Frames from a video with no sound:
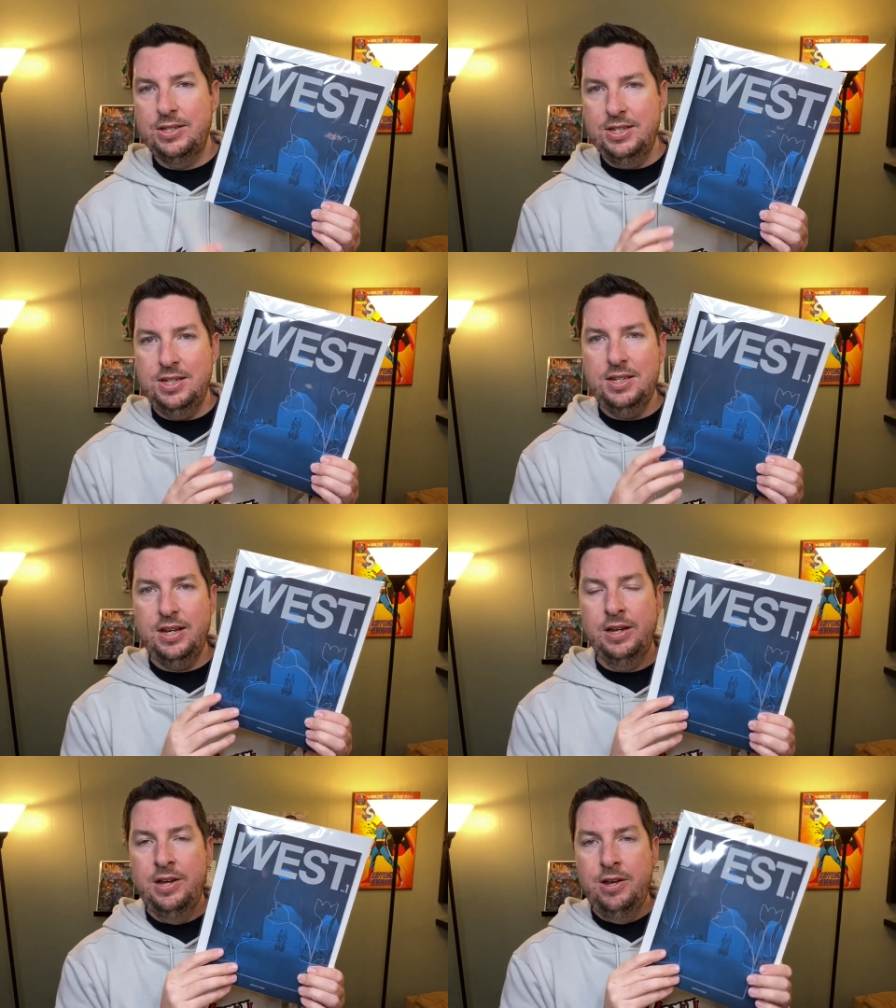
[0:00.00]
This is
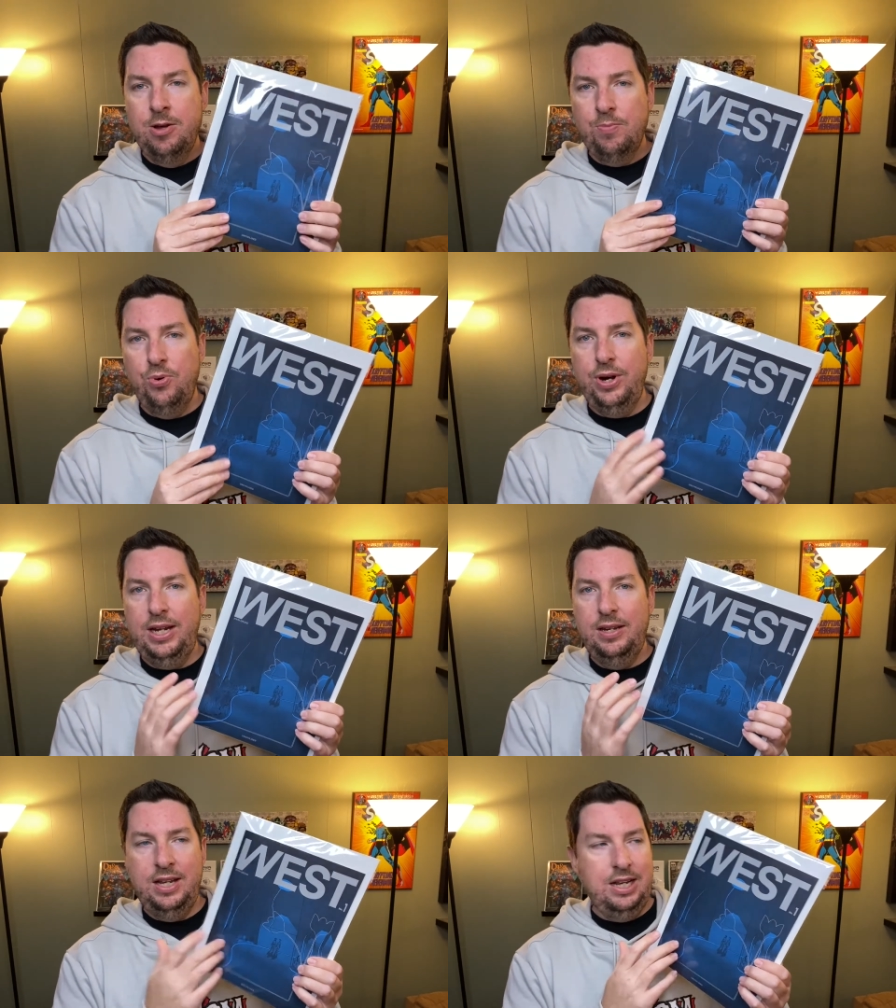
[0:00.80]
a pretty
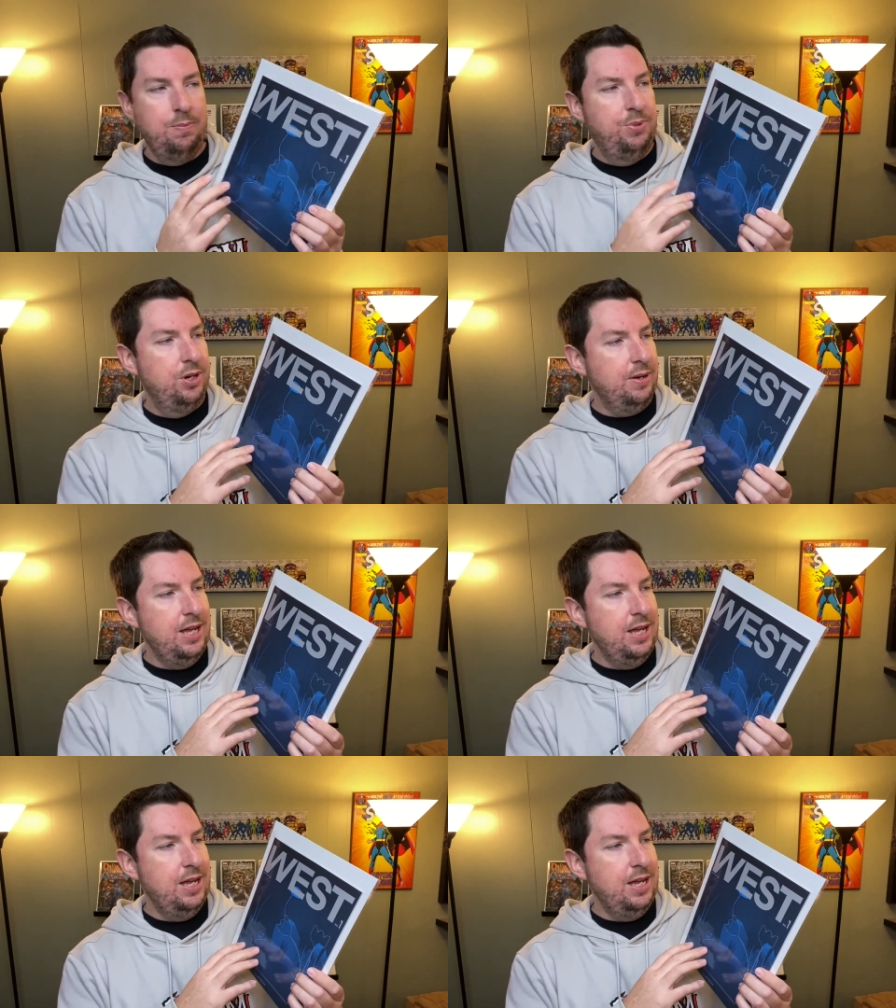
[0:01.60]
neat book.